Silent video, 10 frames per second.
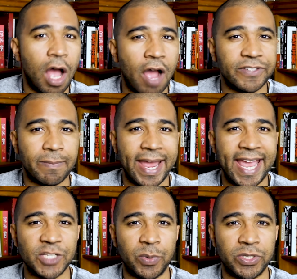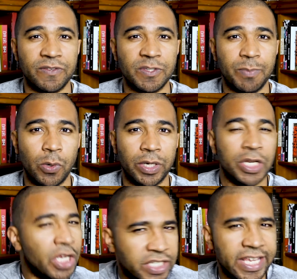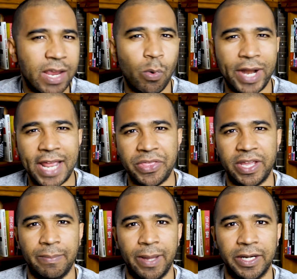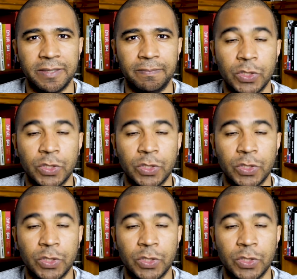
after my experts have spoken to hear what I think about it.